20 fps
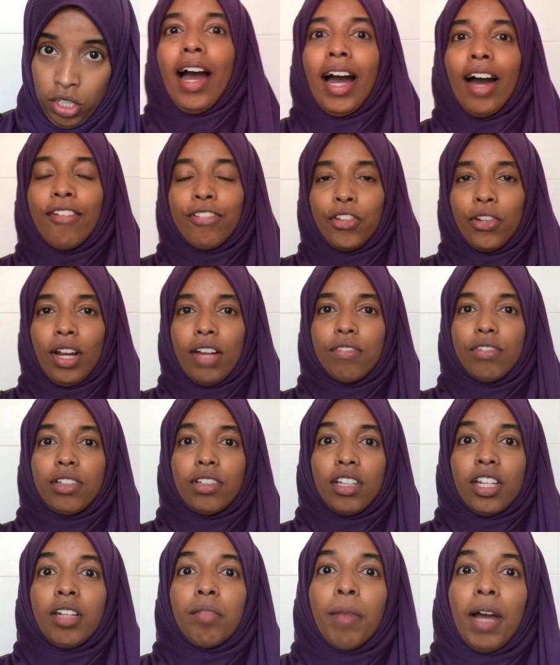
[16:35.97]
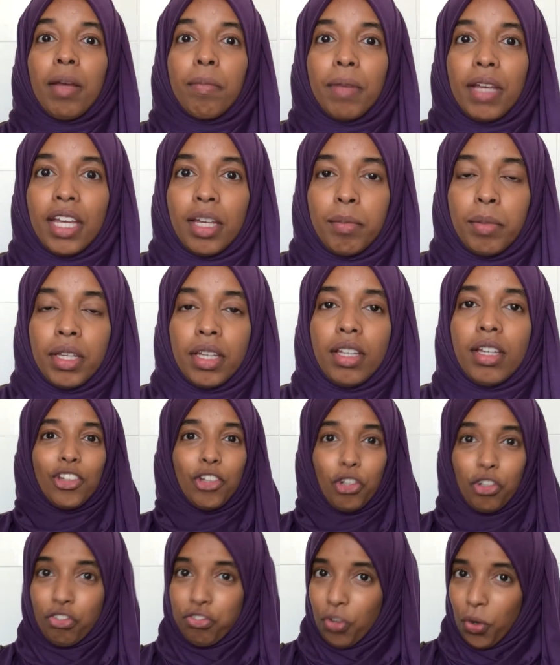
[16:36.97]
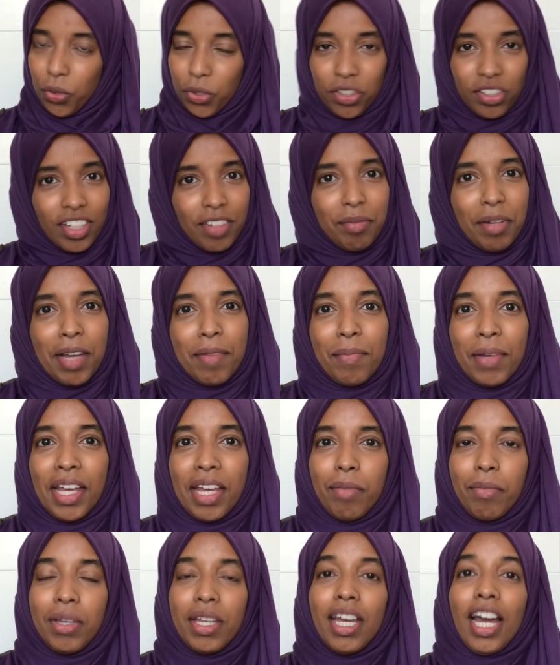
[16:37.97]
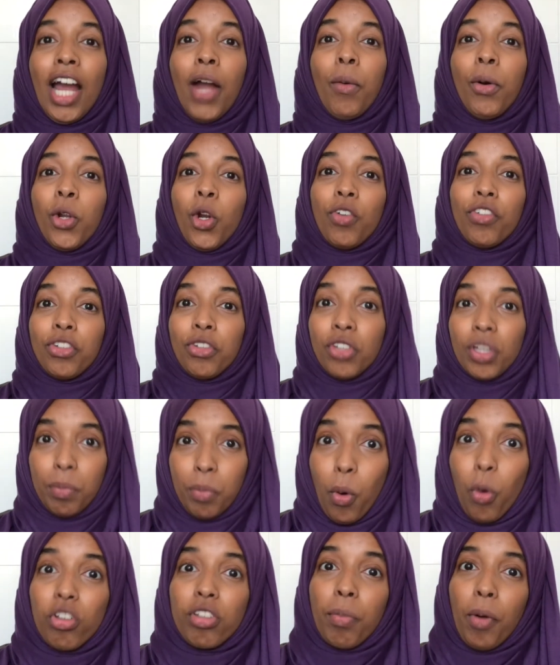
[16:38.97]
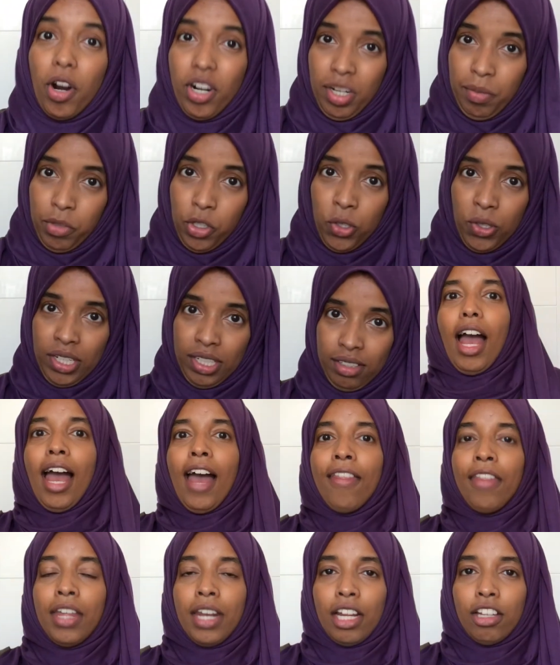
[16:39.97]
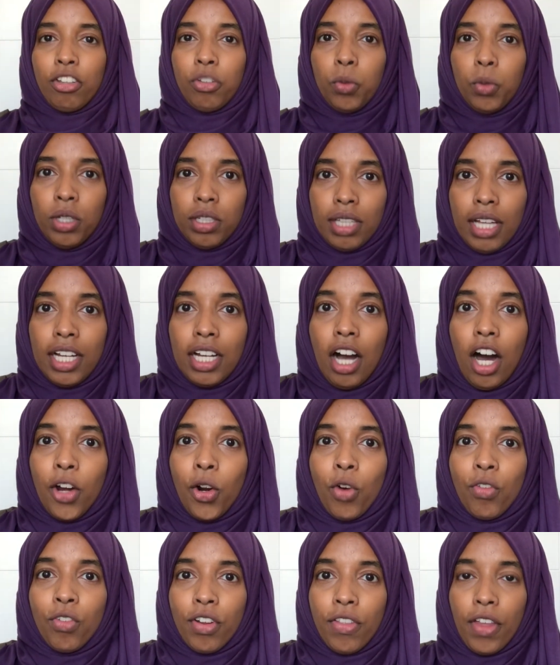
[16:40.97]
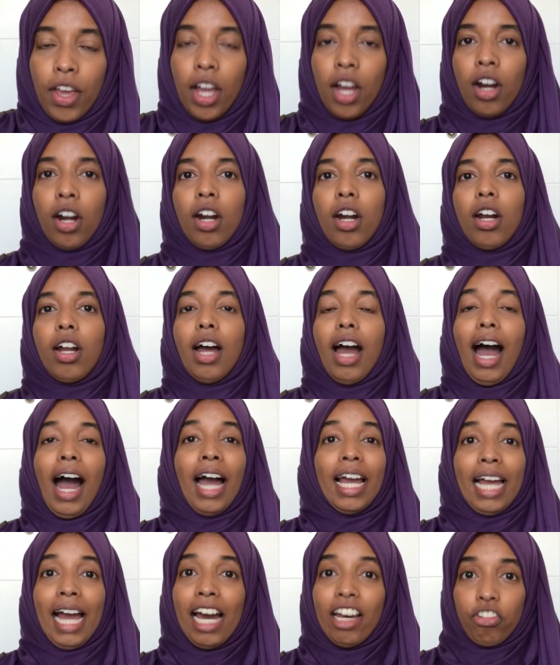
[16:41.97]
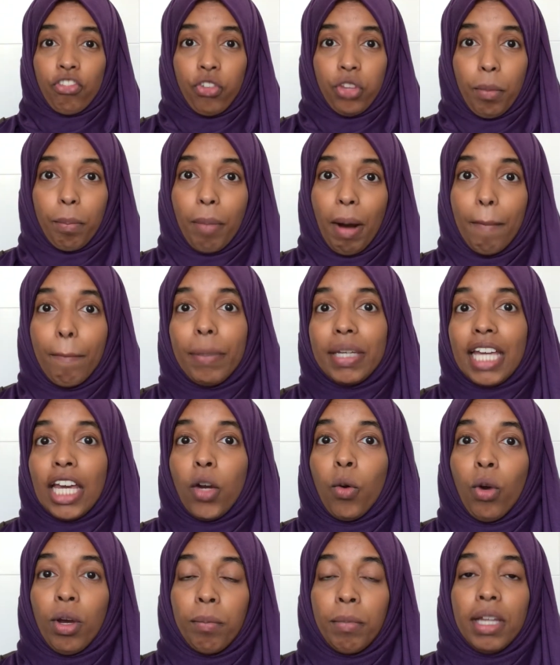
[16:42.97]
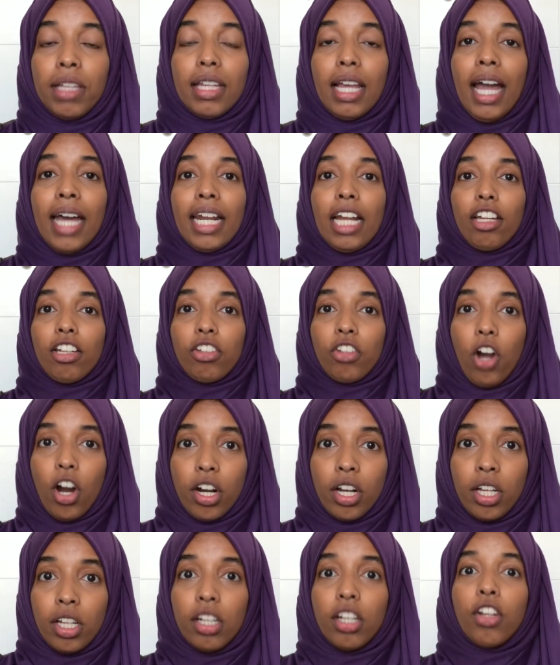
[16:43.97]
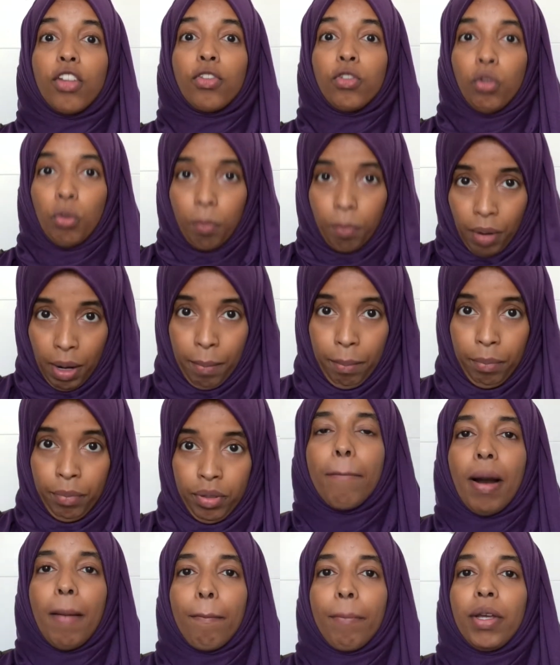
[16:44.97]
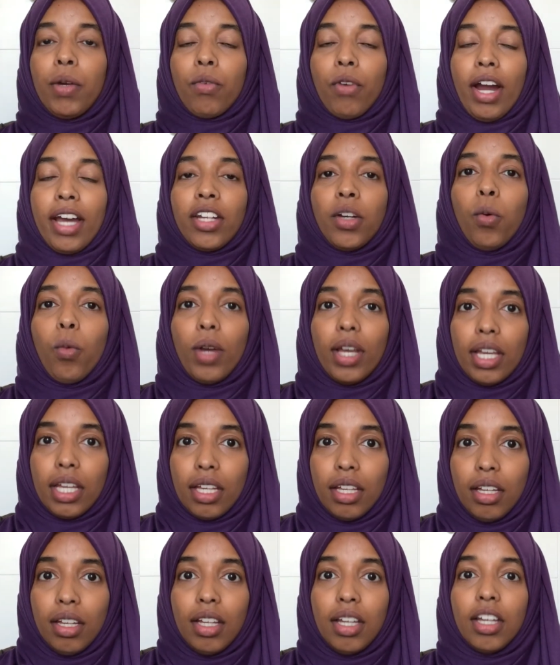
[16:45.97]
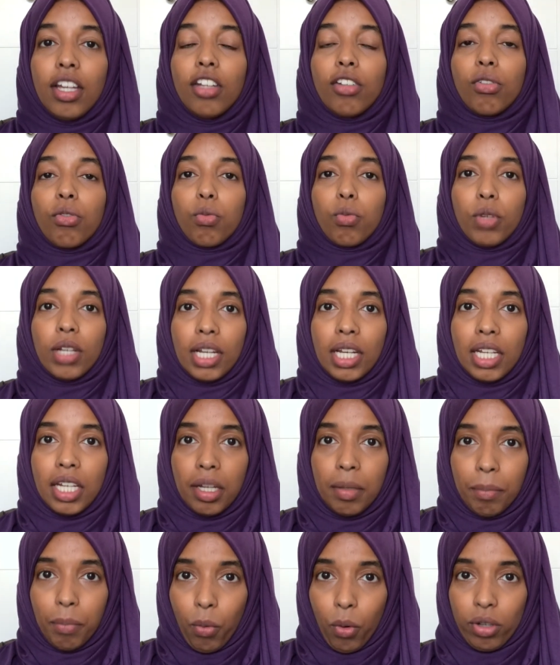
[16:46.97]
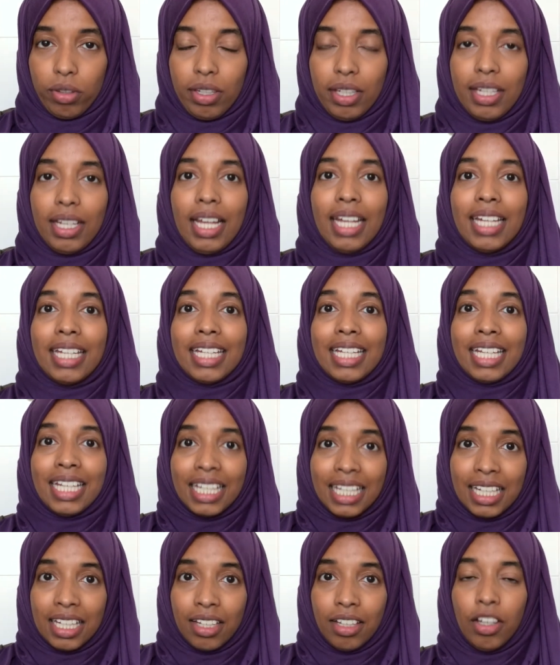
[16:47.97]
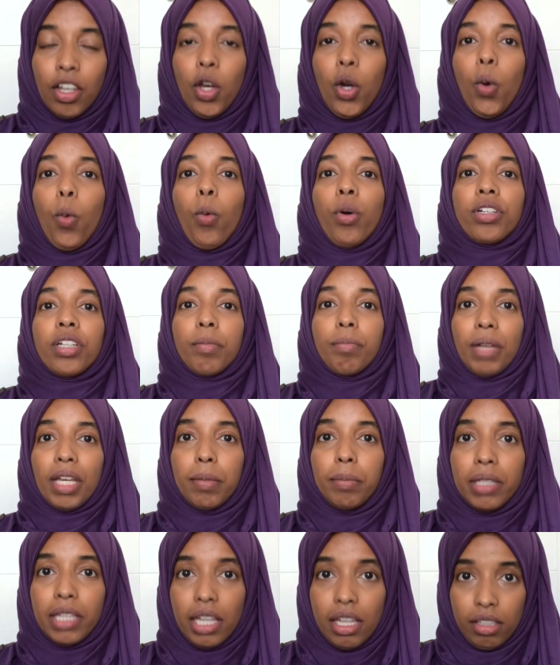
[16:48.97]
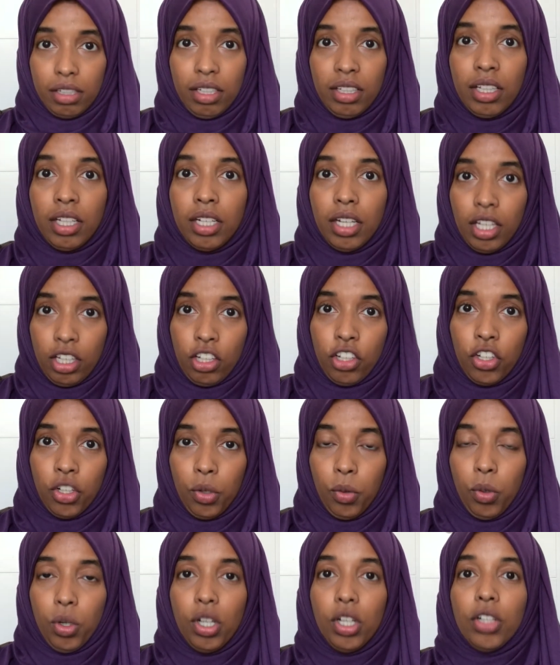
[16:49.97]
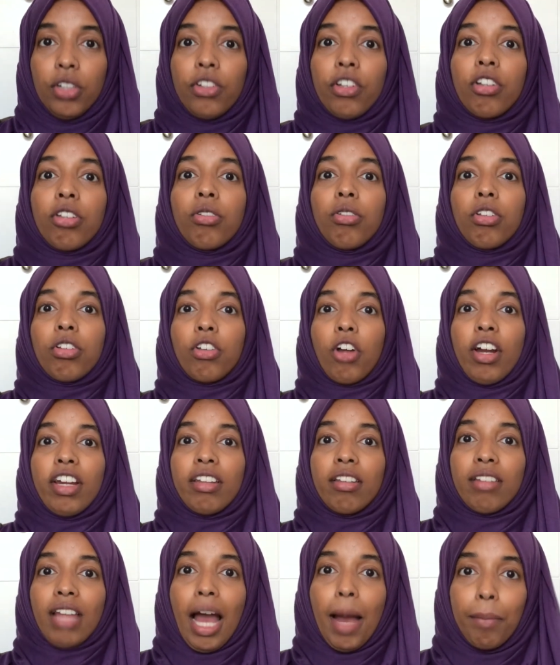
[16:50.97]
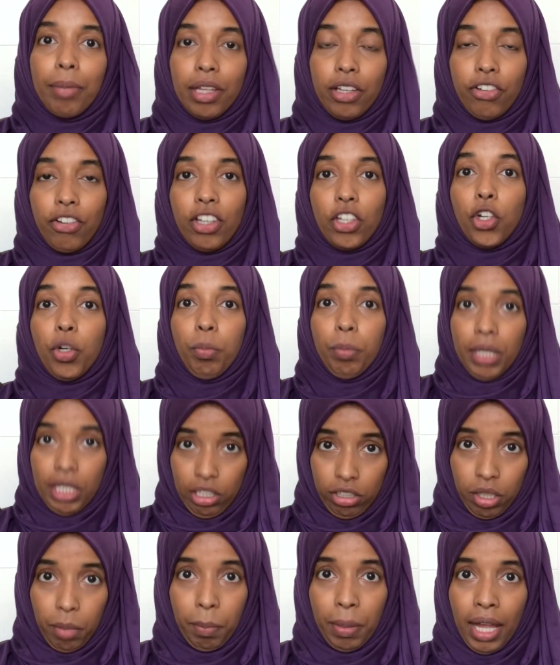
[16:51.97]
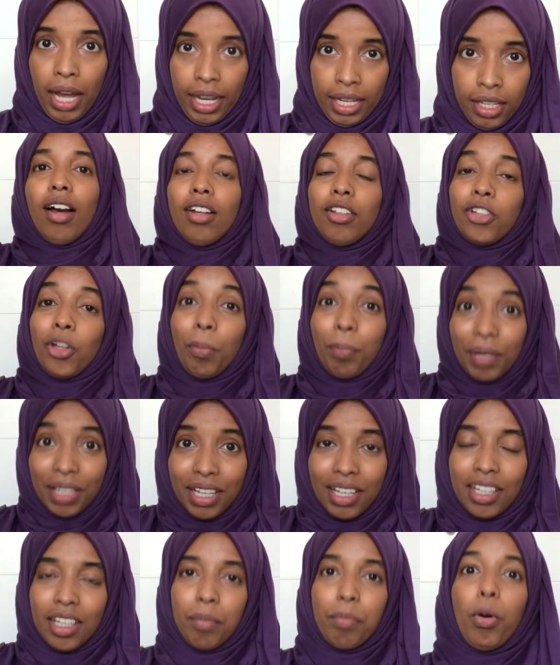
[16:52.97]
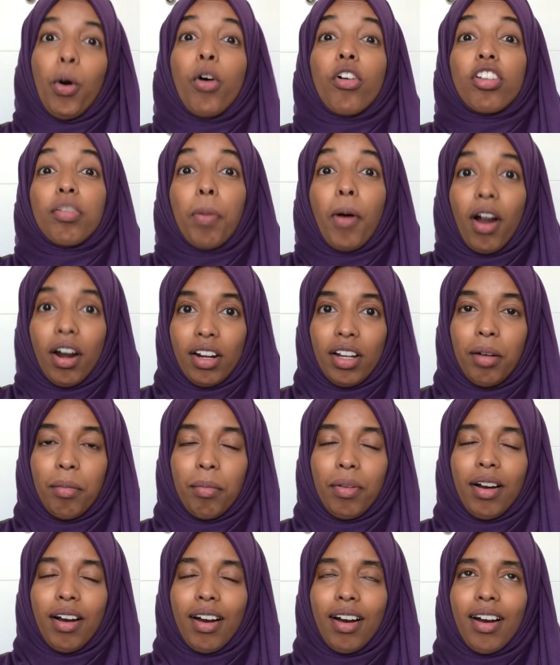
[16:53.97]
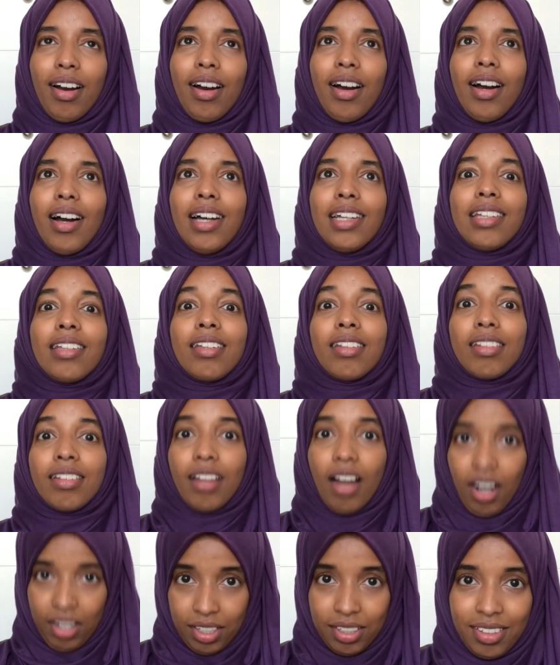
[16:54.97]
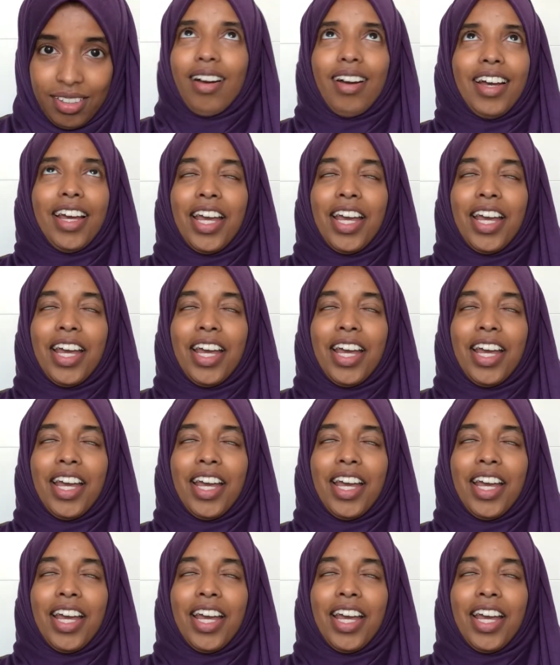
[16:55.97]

After I visited my baby, took photos of my baby, I went over to the postpartum unit. And then as soon as I got over there, I asked for the pumping equipment and I started to pump. Pumping right away is really important and key when your baby is in the NICU, just to start establishing your milk supply. So being in postpartum sucked.